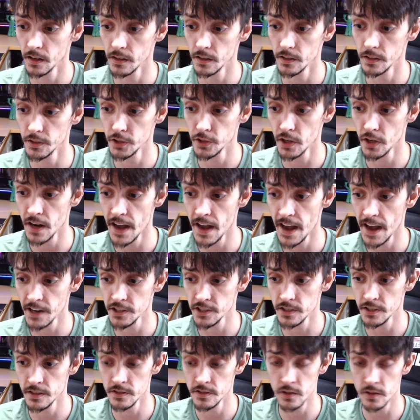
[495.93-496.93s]
your
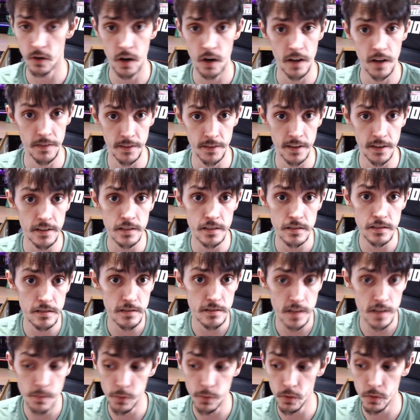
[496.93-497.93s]
actions on this
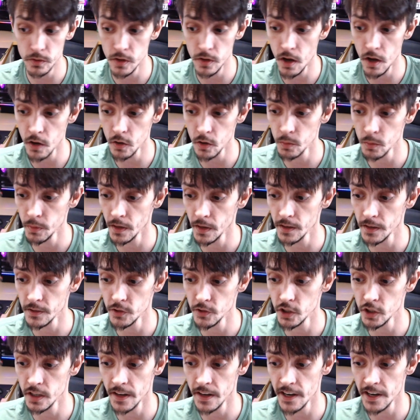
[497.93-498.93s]
simple toggle button.
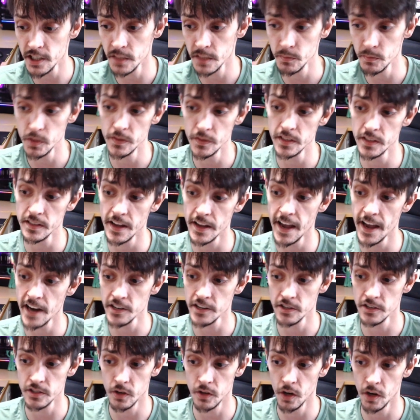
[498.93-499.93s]
You can actually move these
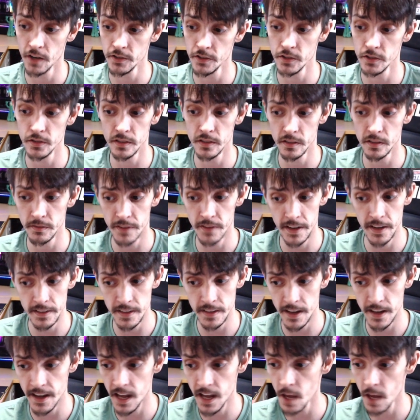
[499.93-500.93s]
actions onto the event
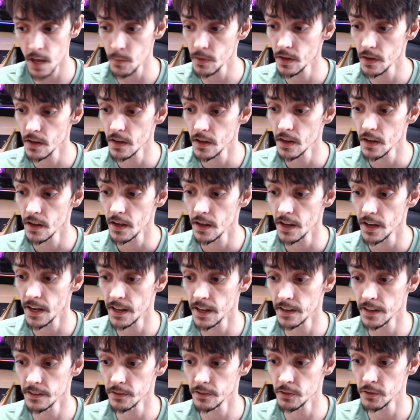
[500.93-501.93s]
tab
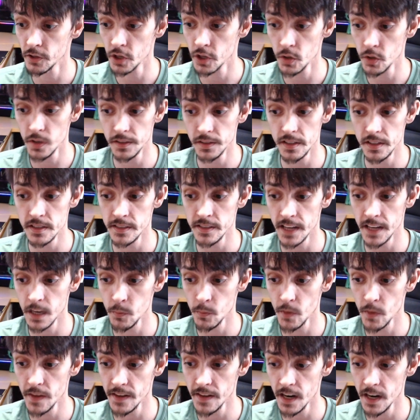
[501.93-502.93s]
and do it the
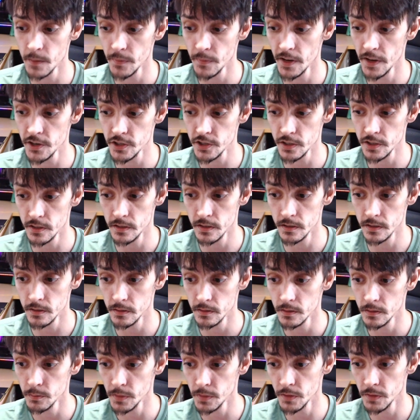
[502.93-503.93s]
same way that I mentioned
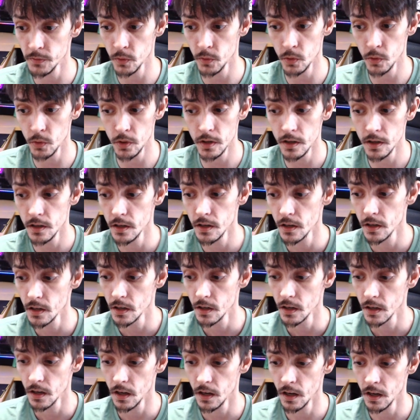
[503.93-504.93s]
before,
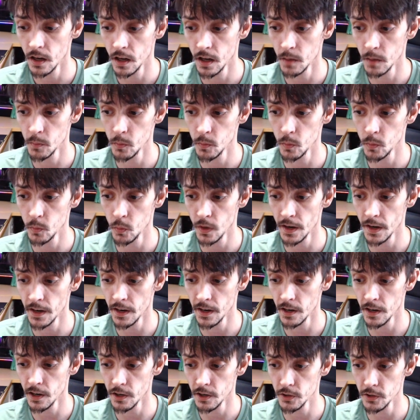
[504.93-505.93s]

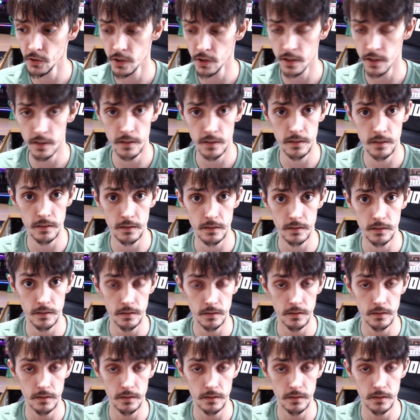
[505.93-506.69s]
where you can